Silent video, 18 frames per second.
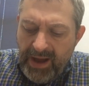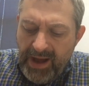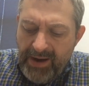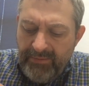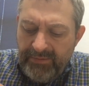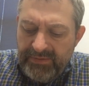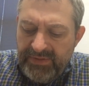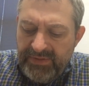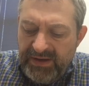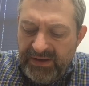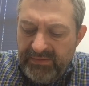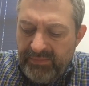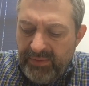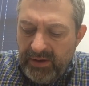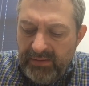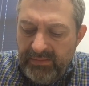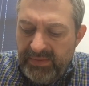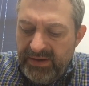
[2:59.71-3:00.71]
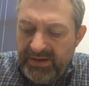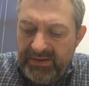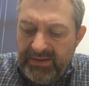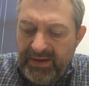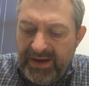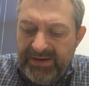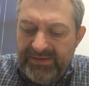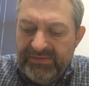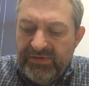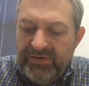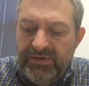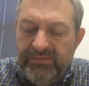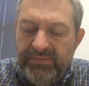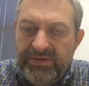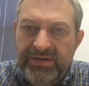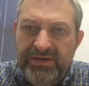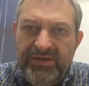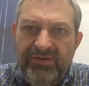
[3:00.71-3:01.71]
I think it'd probably be as
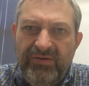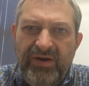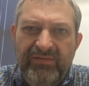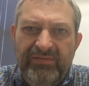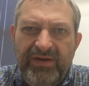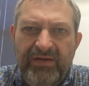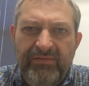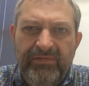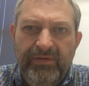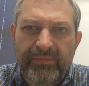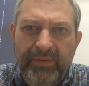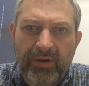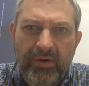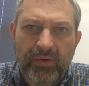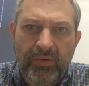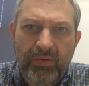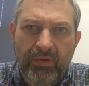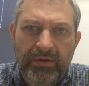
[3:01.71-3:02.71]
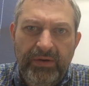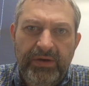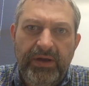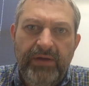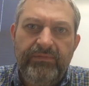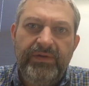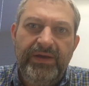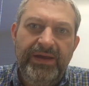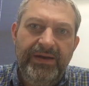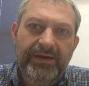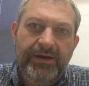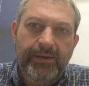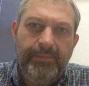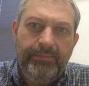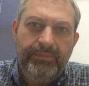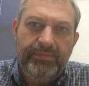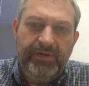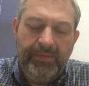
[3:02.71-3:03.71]
good, but then you have to have the bowl and you have to heat it
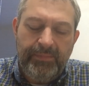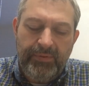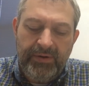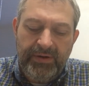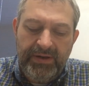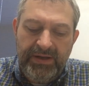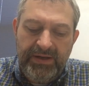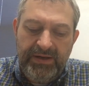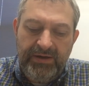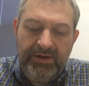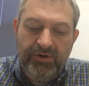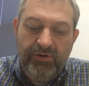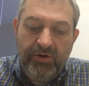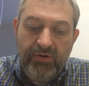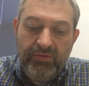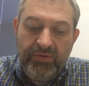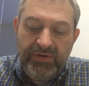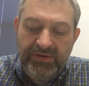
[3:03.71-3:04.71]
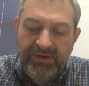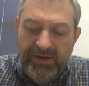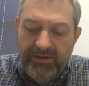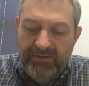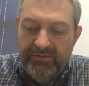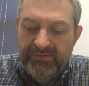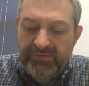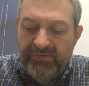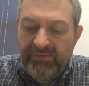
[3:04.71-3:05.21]
up separately in your own container.